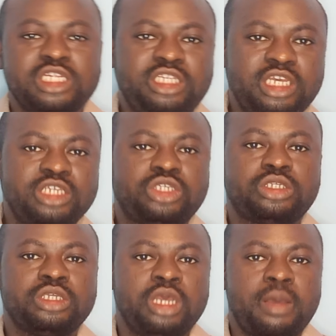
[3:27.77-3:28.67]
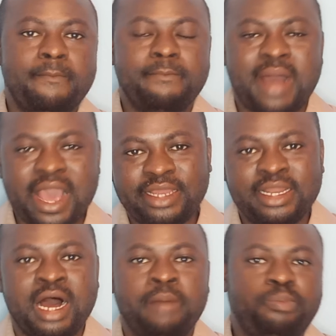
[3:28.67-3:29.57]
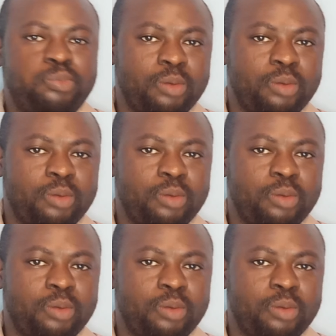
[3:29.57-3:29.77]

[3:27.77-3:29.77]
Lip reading: these minor